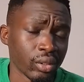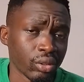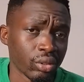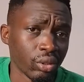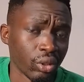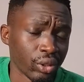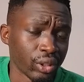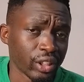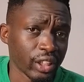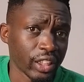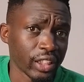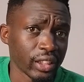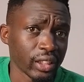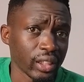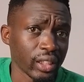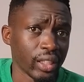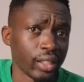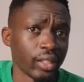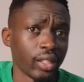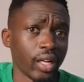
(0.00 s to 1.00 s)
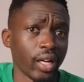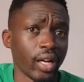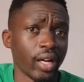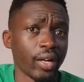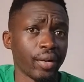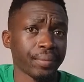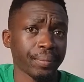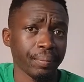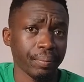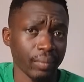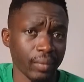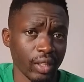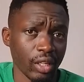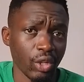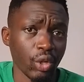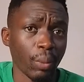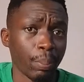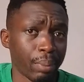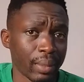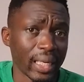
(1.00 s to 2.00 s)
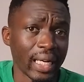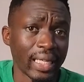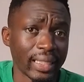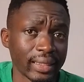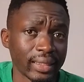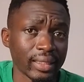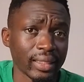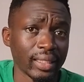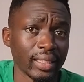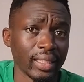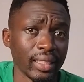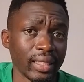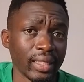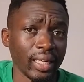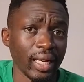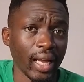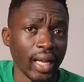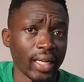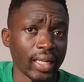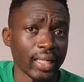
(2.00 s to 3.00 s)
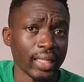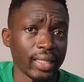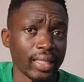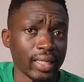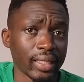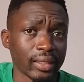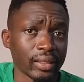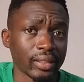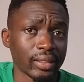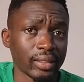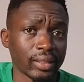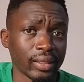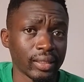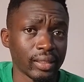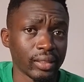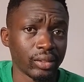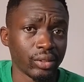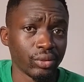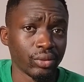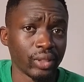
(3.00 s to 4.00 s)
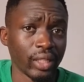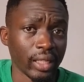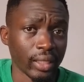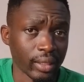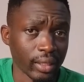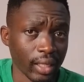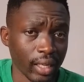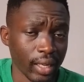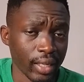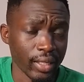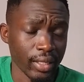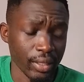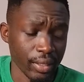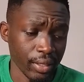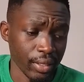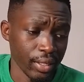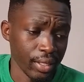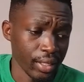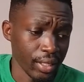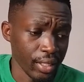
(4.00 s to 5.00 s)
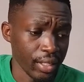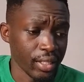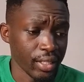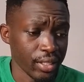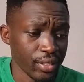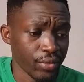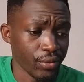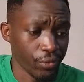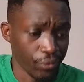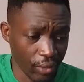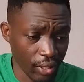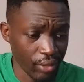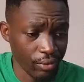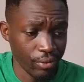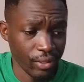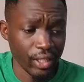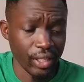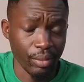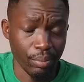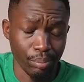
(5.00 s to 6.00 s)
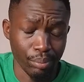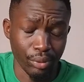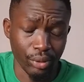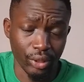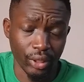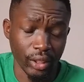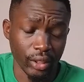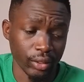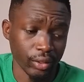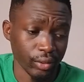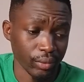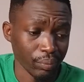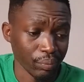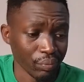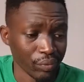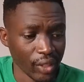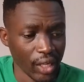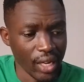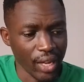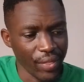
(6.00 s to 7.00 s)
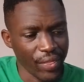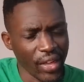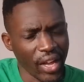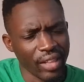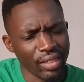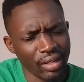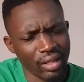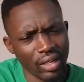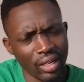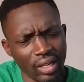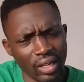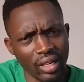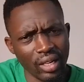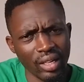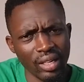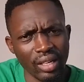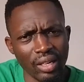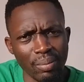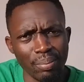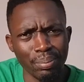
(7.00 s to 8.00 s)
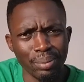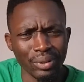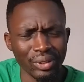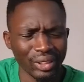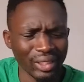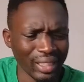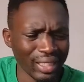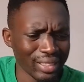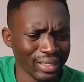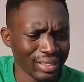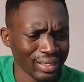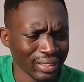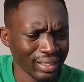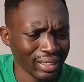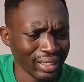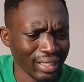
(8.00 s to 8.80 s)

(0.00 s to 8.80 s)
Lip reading: content in your plant, and that tells you that it is very, very important. The other important